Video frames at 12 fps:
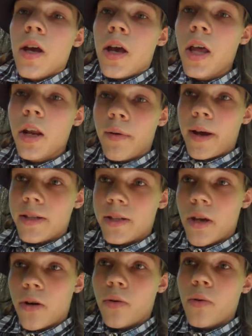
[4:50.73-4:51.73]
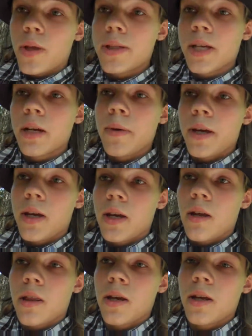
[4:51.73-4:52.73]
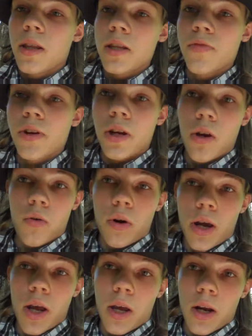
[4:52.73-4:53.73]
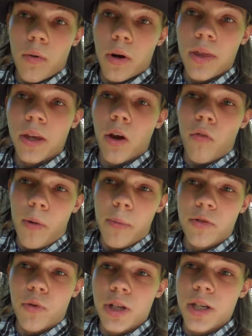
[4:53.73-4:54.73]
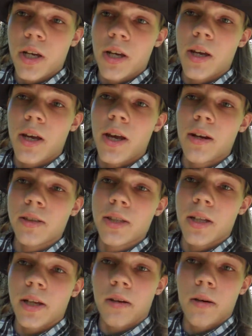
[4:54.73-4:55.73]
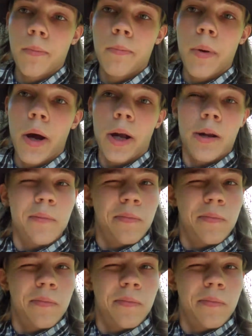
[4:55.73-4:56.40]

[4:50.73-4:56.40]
Anyways, though, that's going to be the end of this video, and I want to thank you all very much for watching, and I'll see you later. Bye.